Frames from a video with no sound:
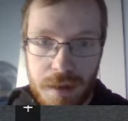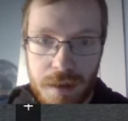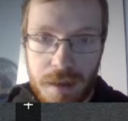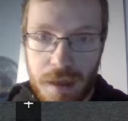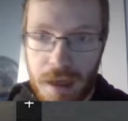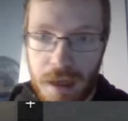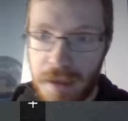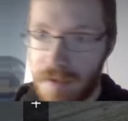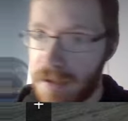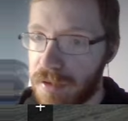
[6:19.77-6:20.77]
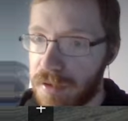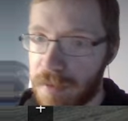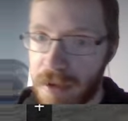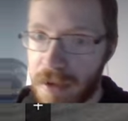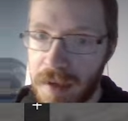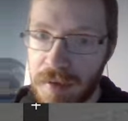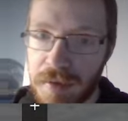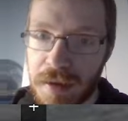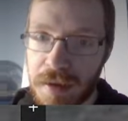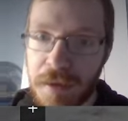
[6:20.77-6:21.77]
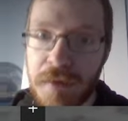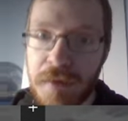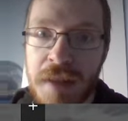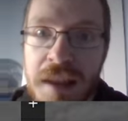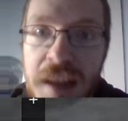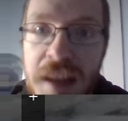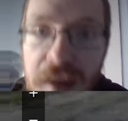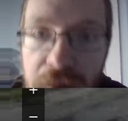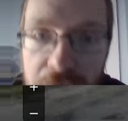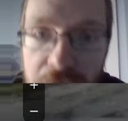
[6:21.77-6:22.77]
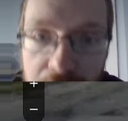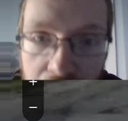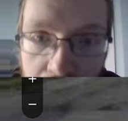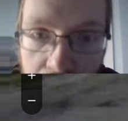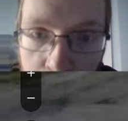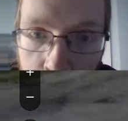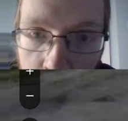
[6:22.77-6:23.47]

uh, definitely not surprised. Can we read this? Um,